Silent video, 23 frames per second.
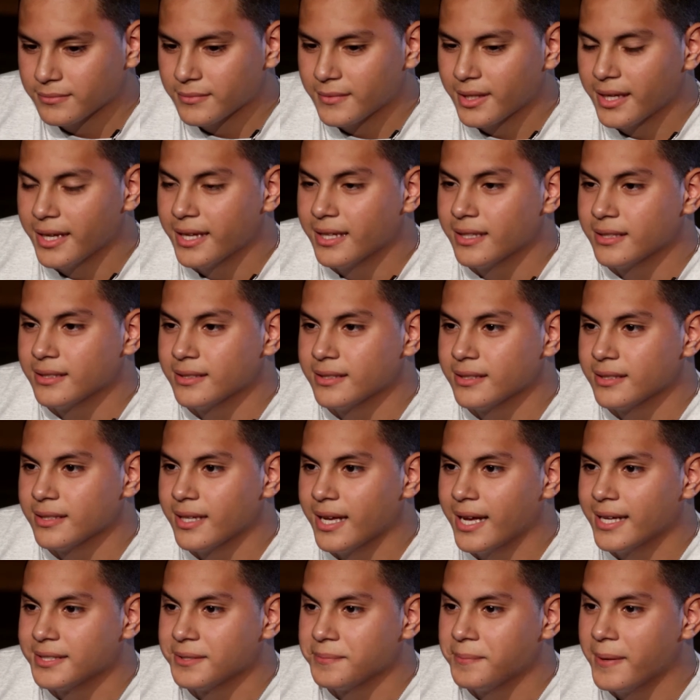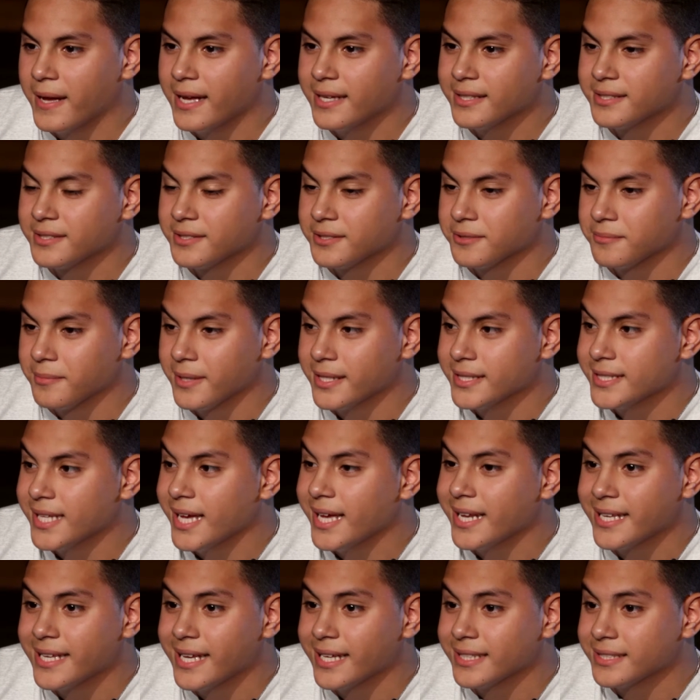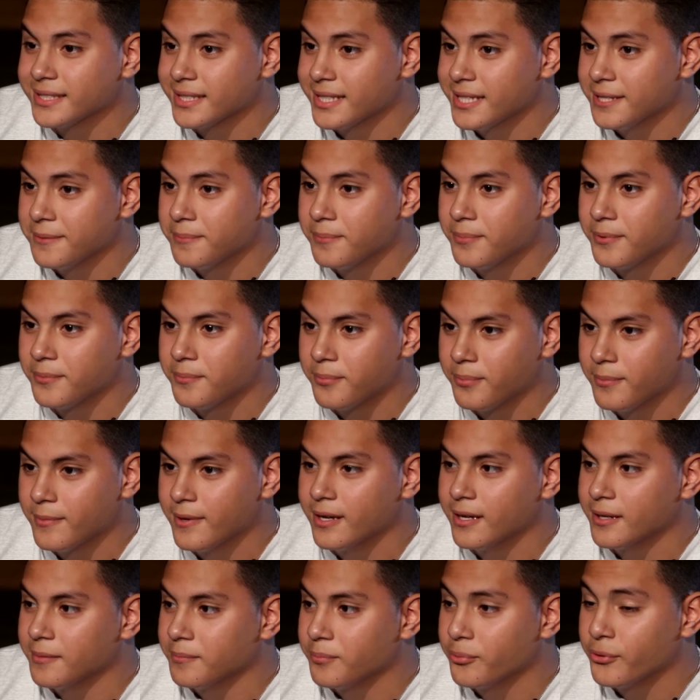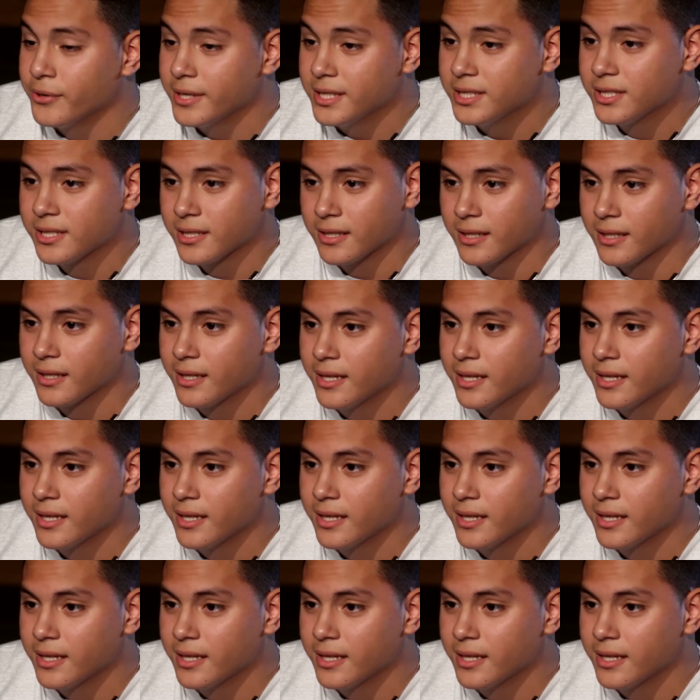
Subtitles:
And as a pastor, my dad, he had to keep preaching.